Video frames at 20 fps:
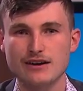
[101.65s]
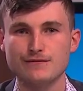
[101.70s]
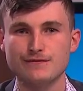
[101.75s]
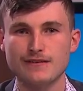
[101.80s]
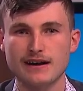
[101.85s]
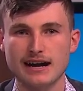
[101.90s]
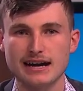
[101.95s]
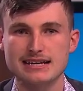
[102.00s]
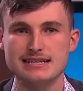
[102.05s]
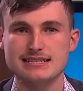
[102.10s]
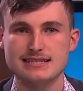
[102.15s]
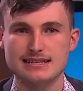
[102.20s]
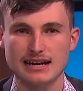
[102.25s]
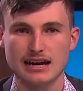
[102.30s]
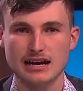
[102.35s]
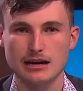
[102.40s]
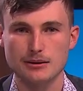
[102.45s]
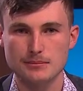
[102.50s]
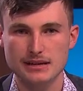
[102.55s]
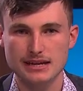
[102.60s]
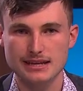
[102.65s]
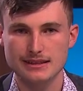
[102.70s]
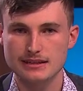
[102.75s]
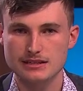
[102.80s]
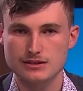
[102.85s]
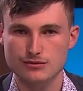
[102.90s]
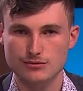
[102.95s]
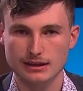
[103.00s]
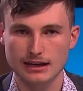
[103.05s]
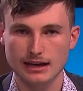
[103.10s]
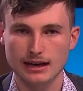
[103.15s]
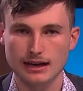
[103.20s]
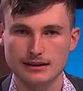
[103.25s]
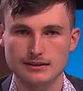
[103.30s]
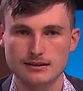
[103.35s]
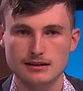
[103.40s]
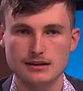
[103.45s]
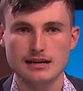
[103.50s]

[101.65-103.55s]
far he's come in this regard.